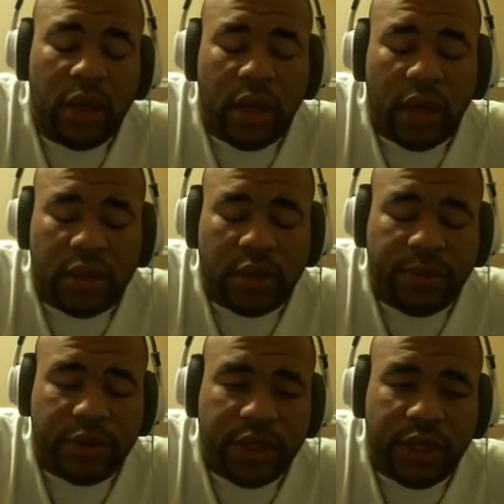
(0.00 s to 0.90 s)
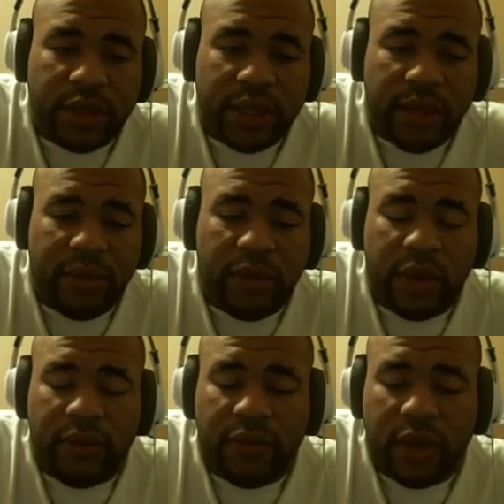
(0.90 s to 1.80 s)
Triple G Entertainment or
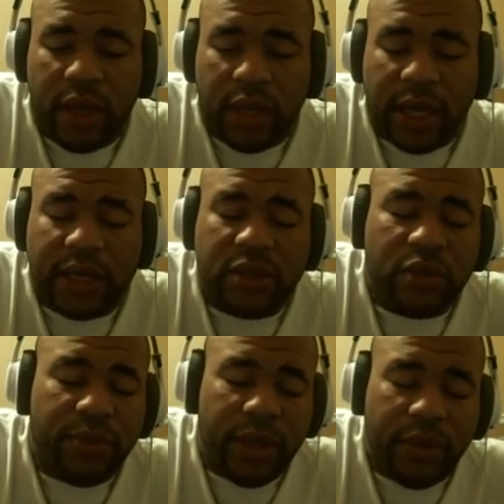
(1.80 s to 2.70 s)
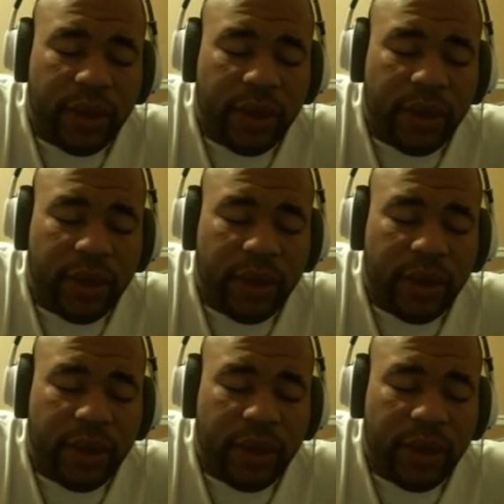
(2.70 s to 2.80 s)
whatever, the guys who do PoE,